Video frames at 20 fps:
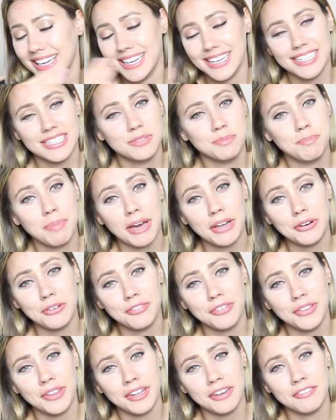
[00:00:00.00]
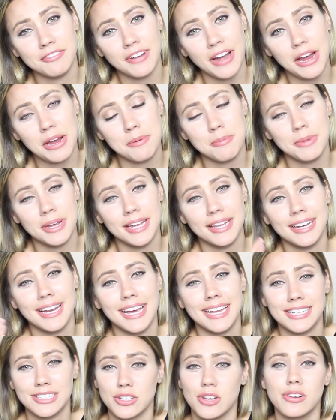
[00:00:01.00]
It's better for the environment,
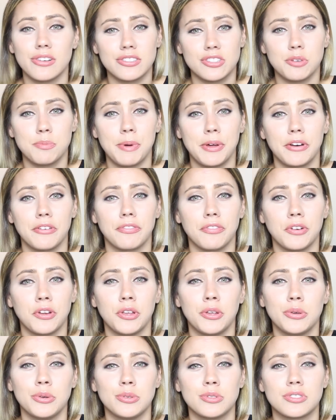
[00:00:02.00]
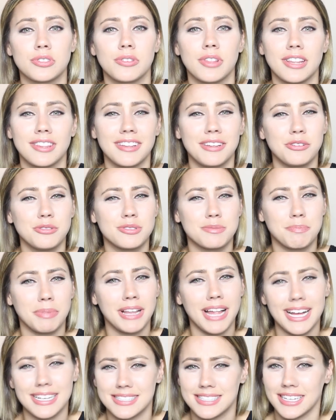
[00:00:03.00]
and it's also better for you so that those
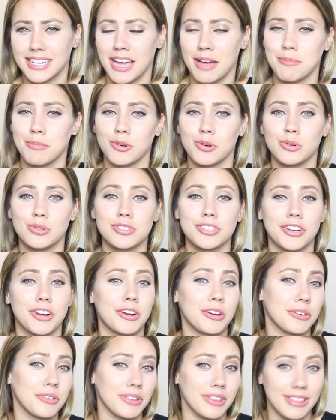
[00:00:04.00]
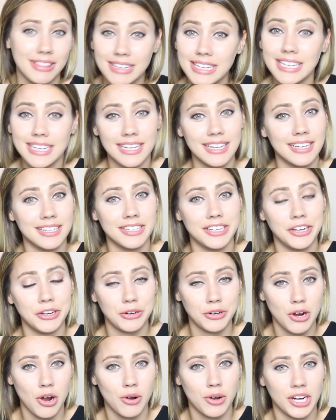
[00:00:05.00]
plastic chemicals aren't leaking into
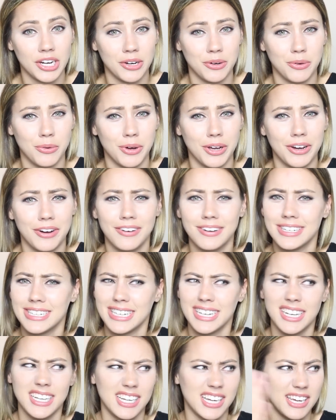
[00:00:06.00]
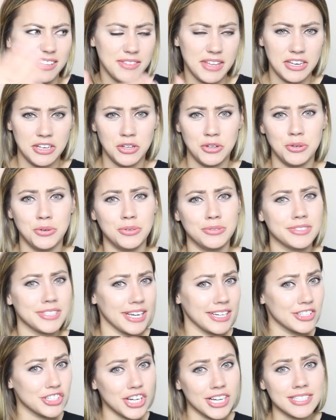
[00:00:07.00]
your coconut oil and then you
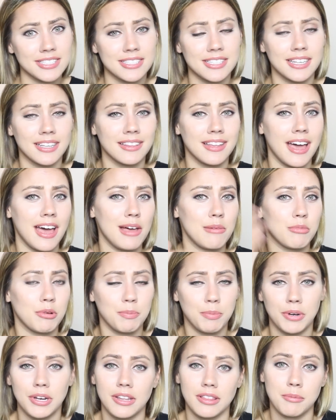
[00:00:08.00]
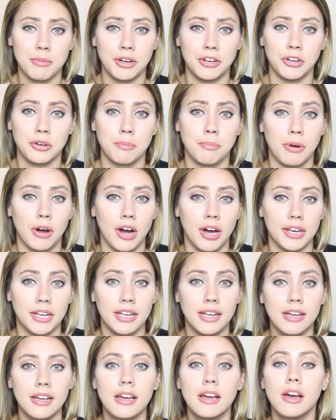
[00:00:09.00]
digesting them or putting them on your
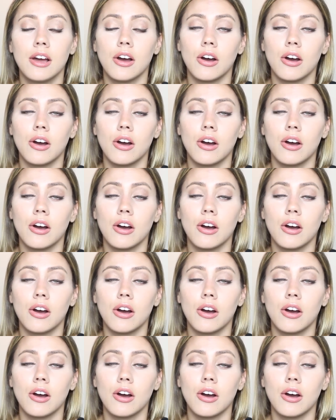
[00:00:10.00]
body.